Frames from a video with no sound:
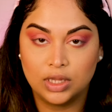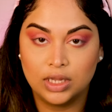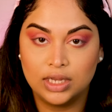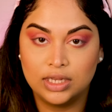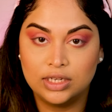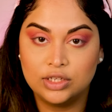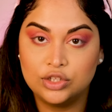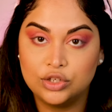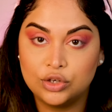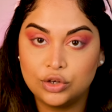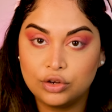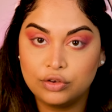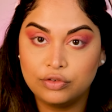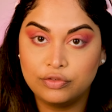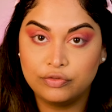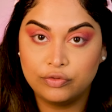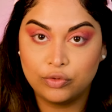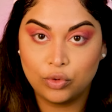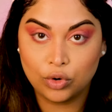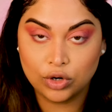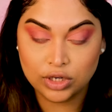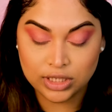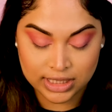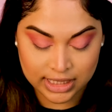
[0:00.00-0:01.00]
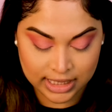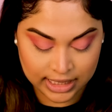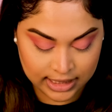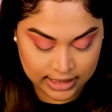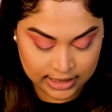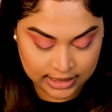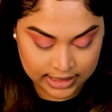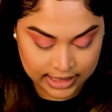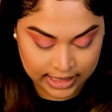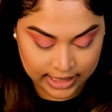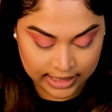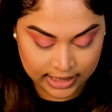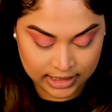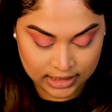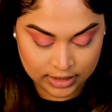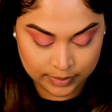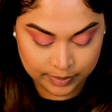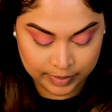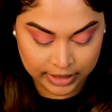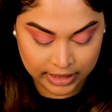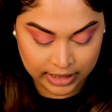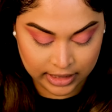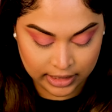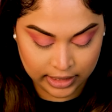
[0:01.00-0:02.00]
It took 14 days,
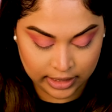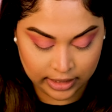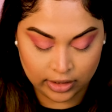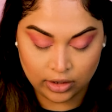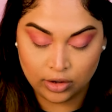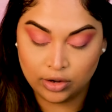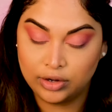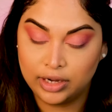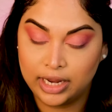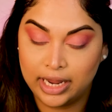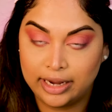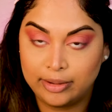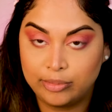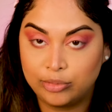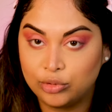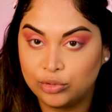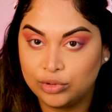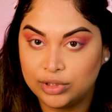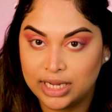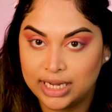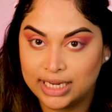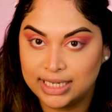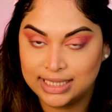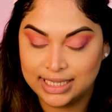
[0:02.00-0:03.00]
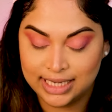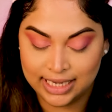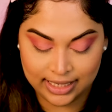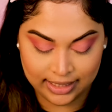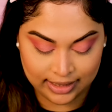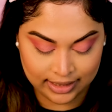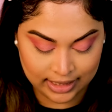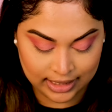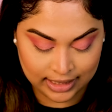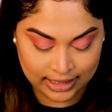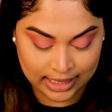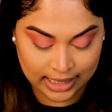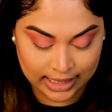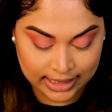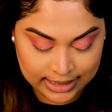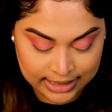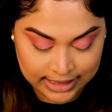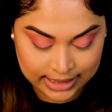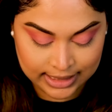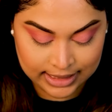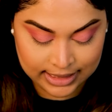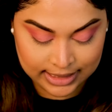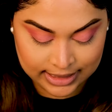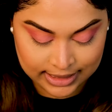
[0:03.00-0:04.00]
beginning on April 19th,
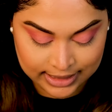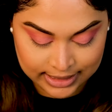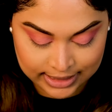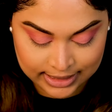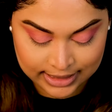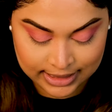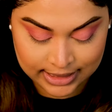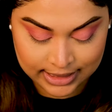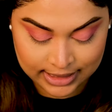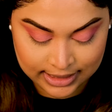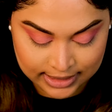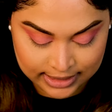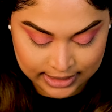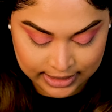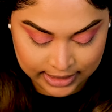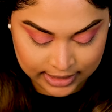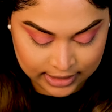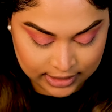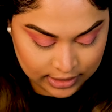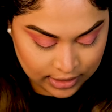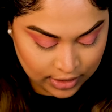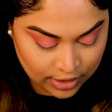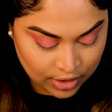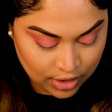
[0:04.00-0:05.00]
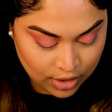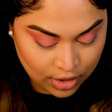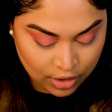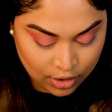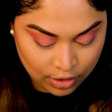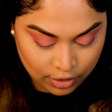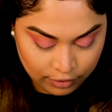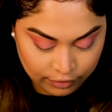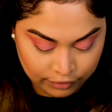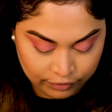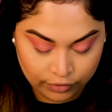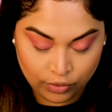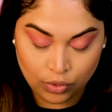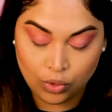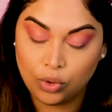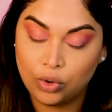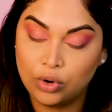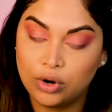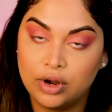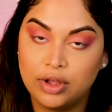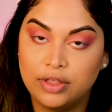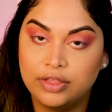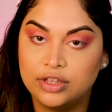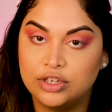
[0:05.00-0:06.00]
1966,
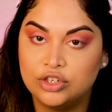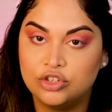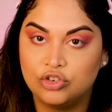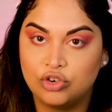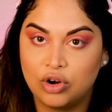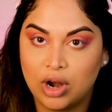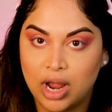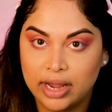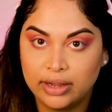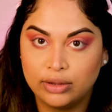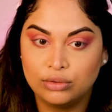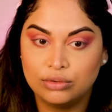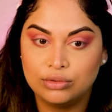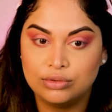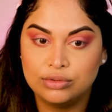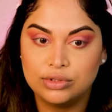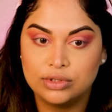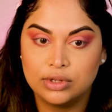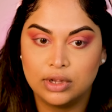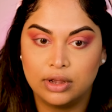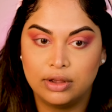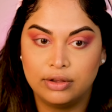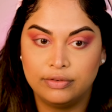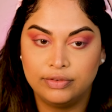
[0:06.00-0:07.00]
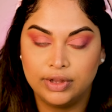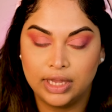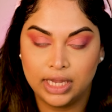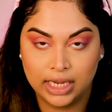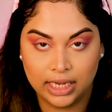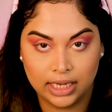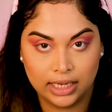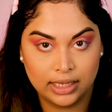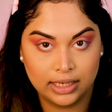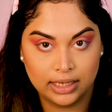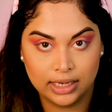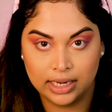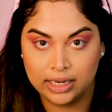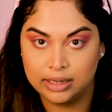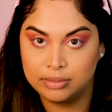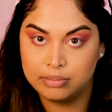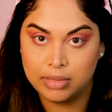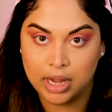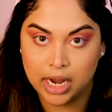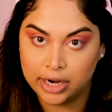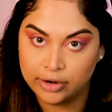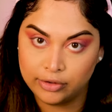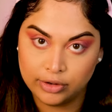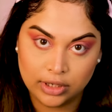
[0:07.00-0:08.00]
for the trials of Ian and
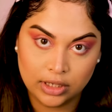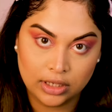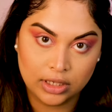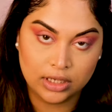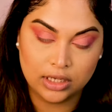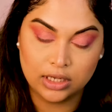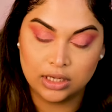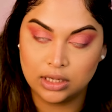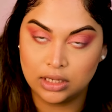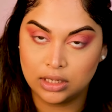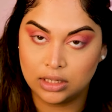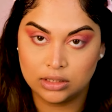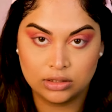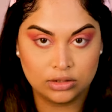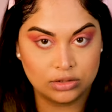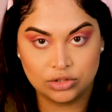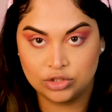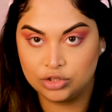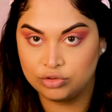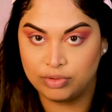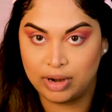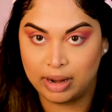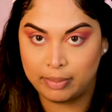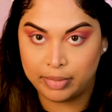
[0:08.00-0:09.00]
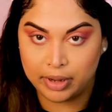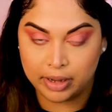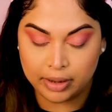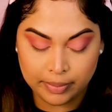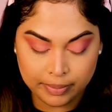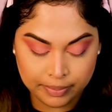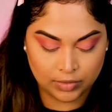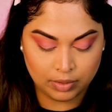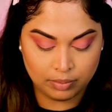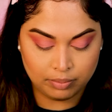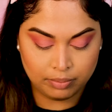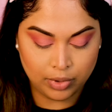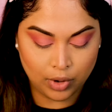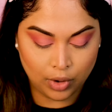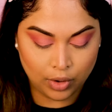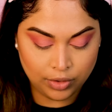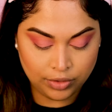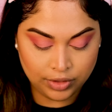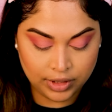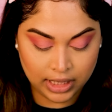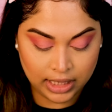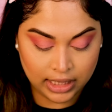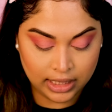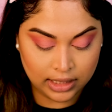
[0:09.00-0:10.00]
Myra to wrap up.
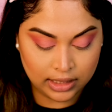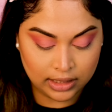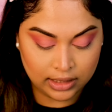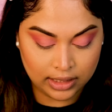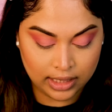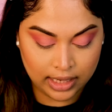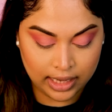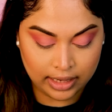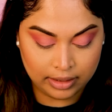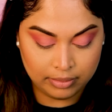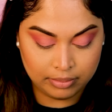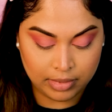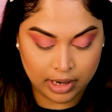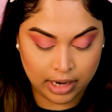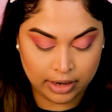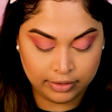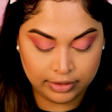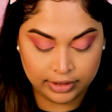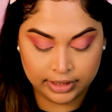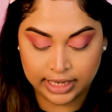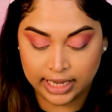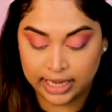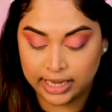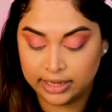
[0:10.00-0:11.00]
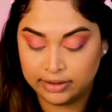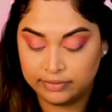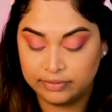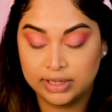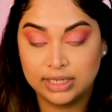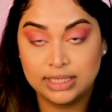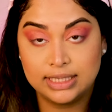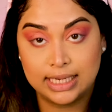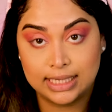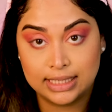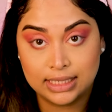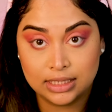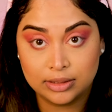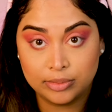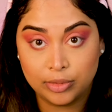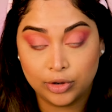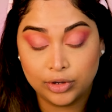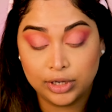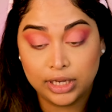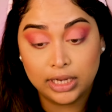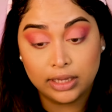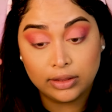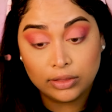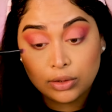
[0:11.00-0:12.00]
Both Ian and Myra gave
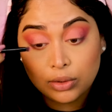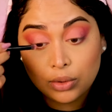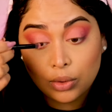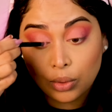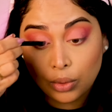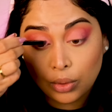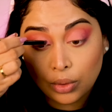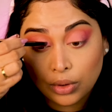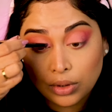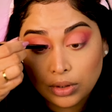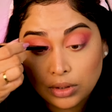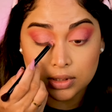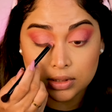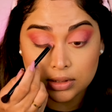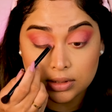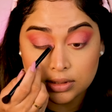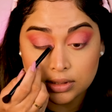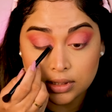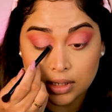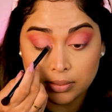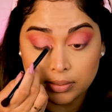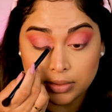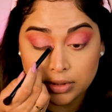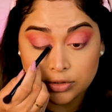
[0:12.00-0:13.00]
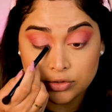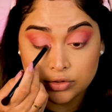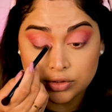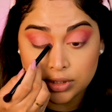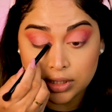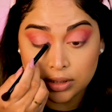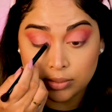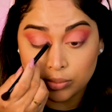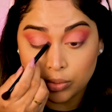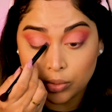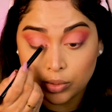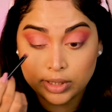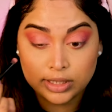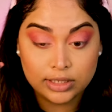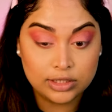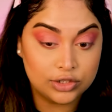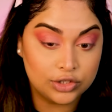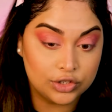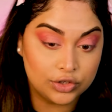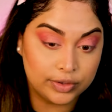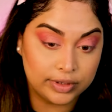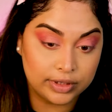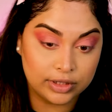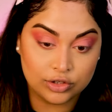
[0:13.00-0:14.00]
testimony in the court. Some interesting points
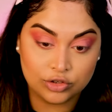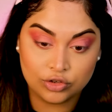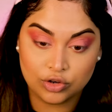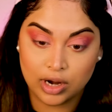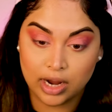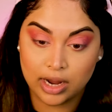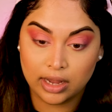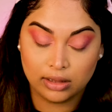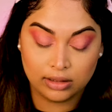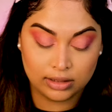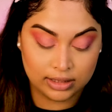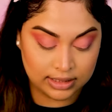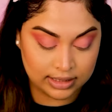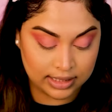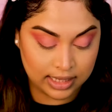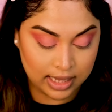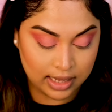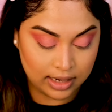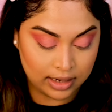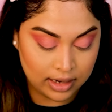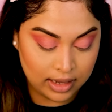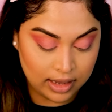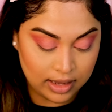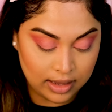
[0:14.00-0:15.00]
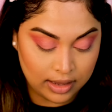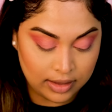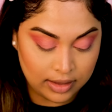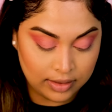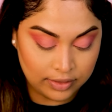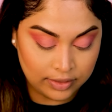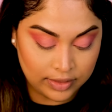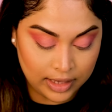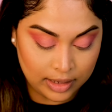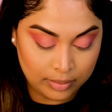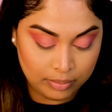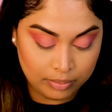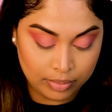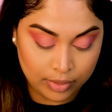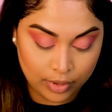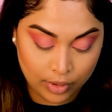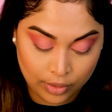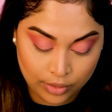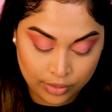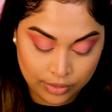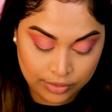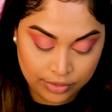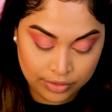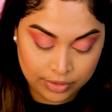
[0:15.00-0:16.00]
during the trial is that they
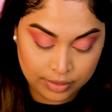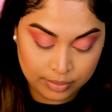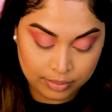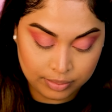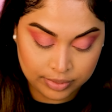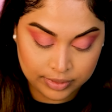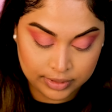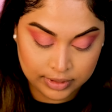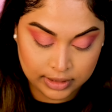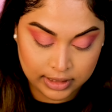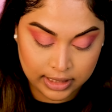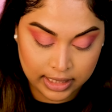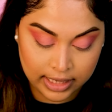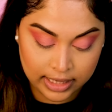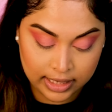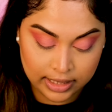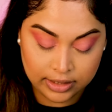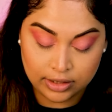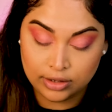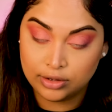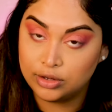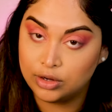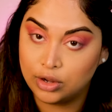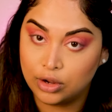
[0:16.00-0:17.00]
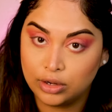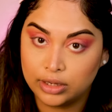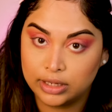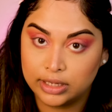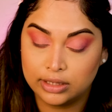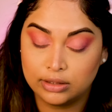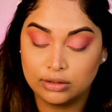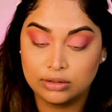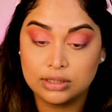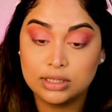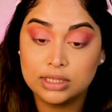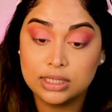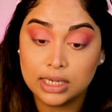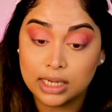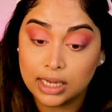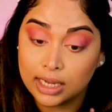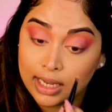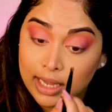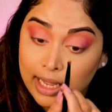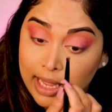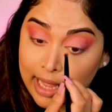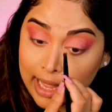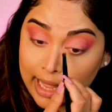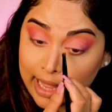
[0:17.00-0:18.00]
both pled not
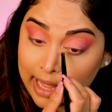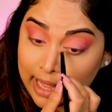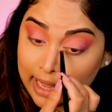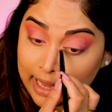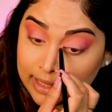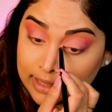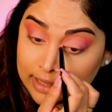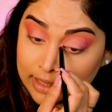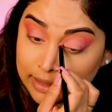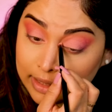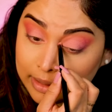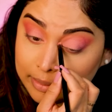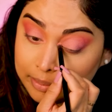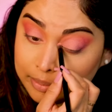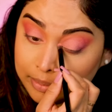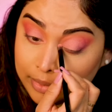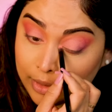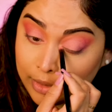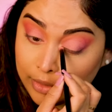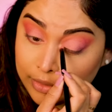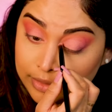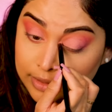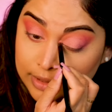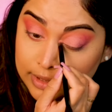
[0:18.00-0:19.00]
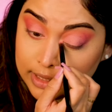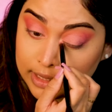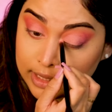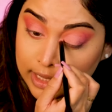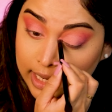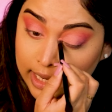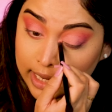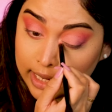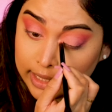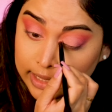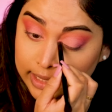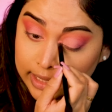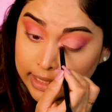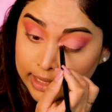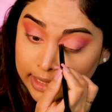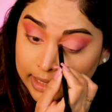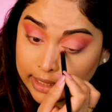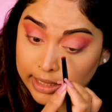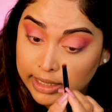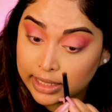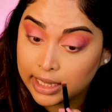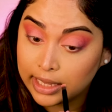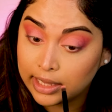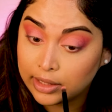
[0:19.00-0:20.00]
guilty and they both denied
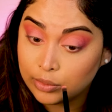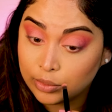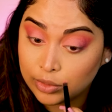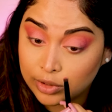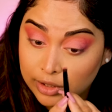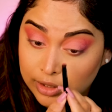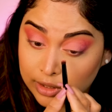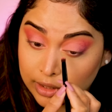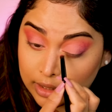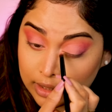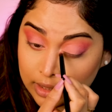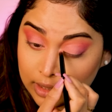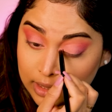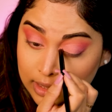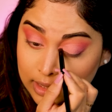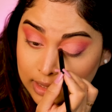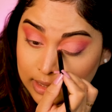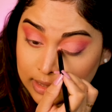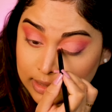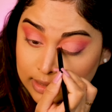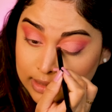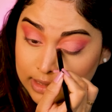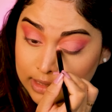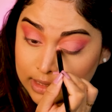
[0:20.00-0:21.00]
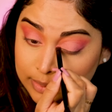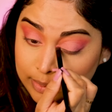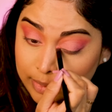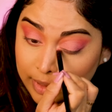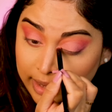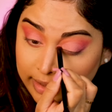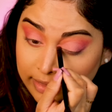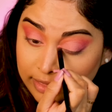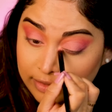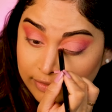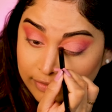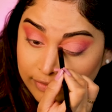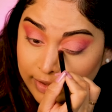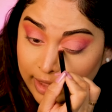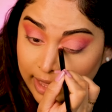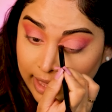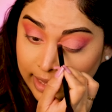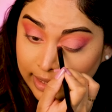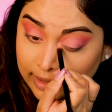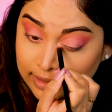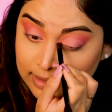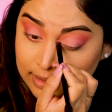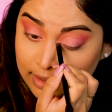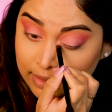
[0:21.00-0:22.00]
killing Edward, despite the
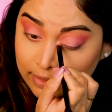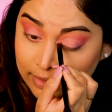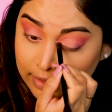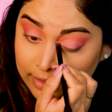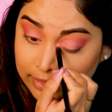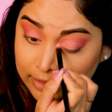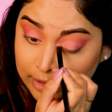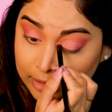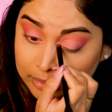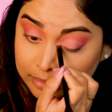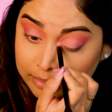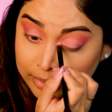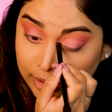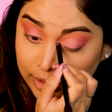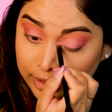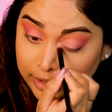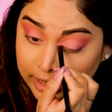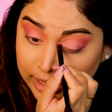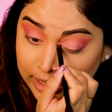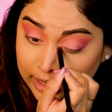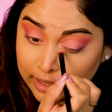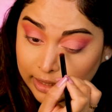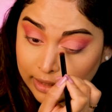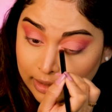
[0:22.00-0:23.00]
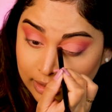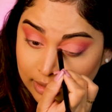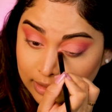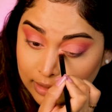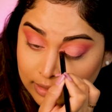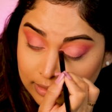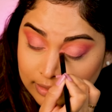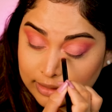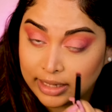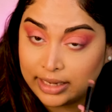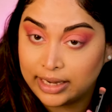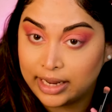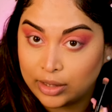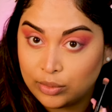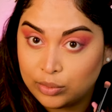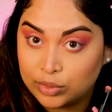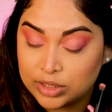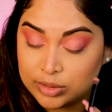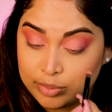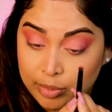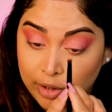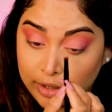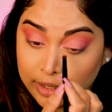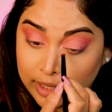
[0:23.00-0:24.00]
fact that their body, that
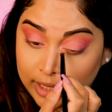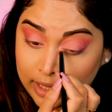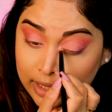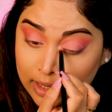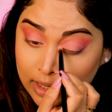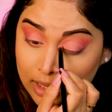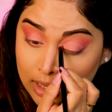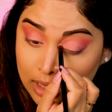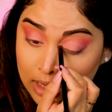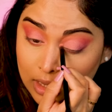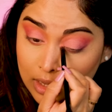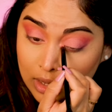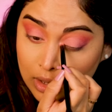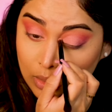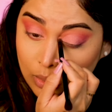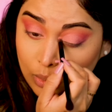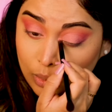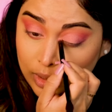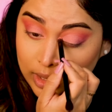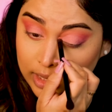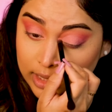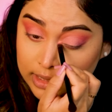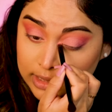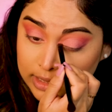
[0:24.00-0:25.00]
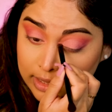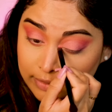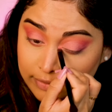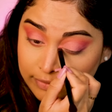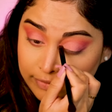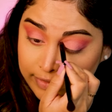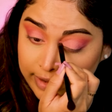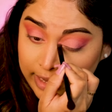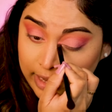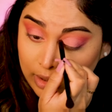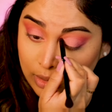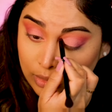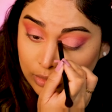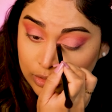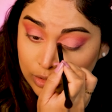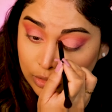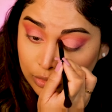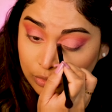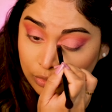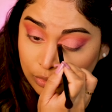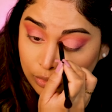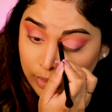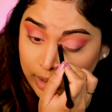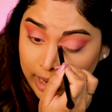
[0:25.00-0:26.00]
Edward's body, was found
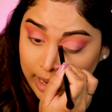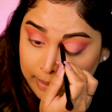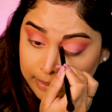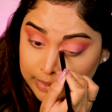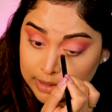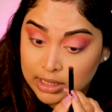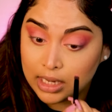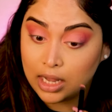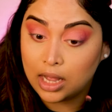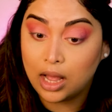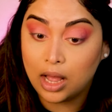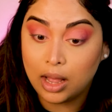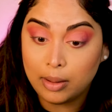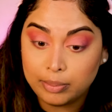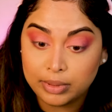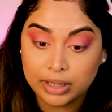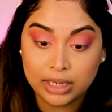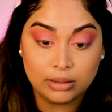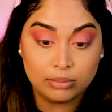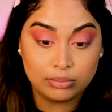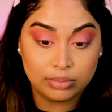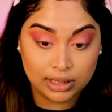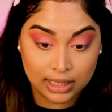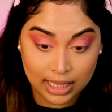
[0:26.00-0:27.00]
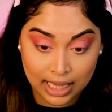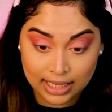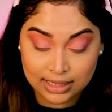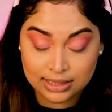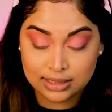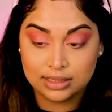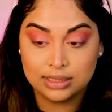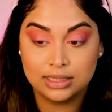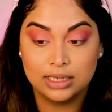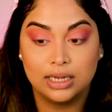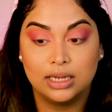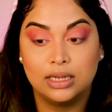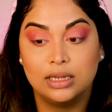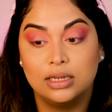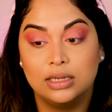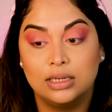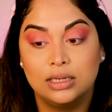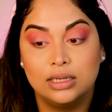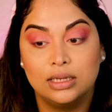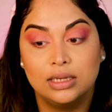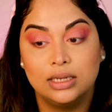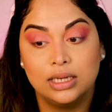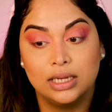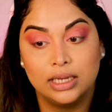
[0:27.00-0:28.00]
wrapped up in plastic
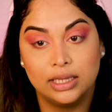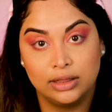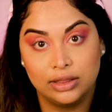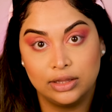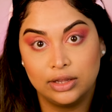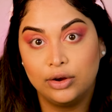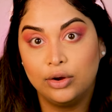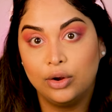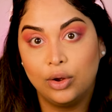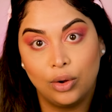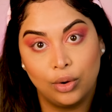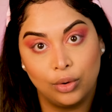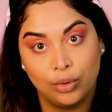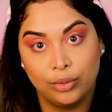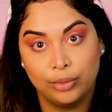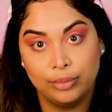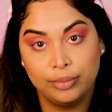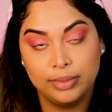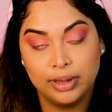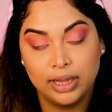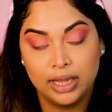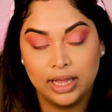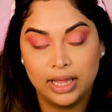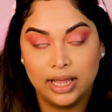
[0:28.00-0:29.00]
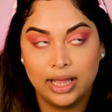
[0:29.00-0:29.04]
in their home,